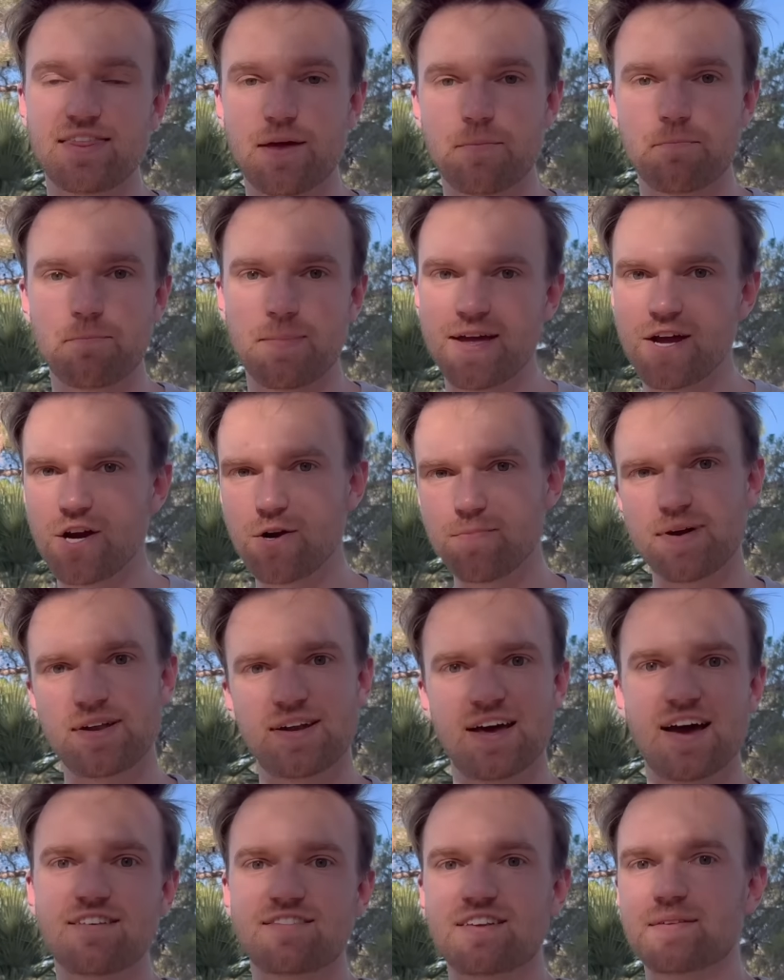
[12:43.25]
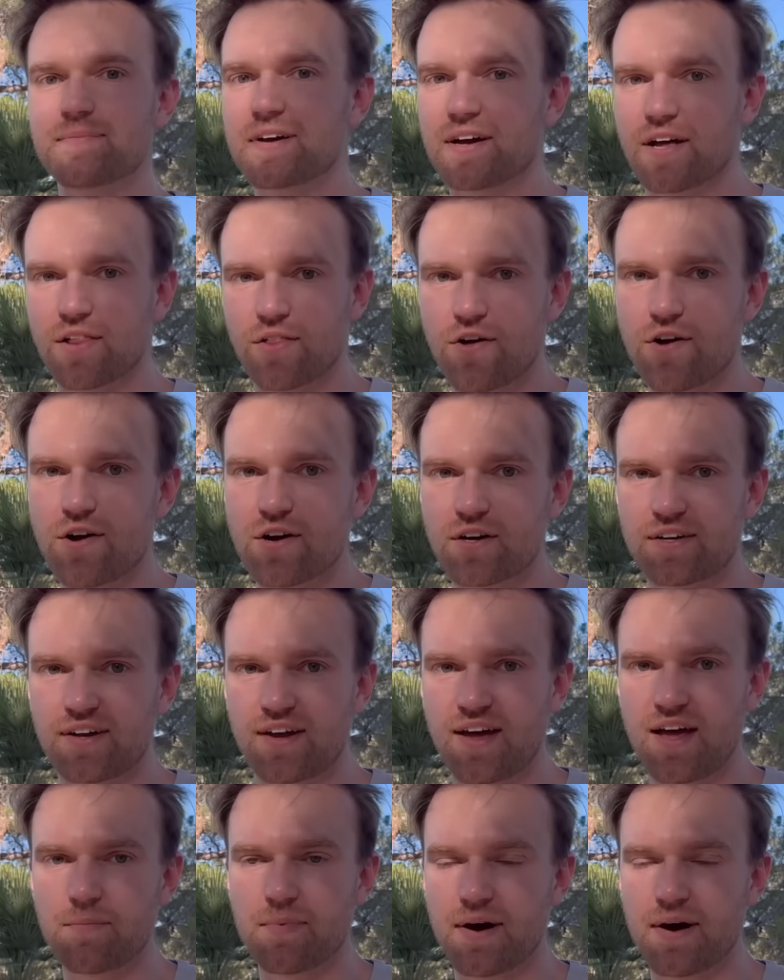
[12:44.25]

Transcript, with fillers: that may or may not seem like a long time,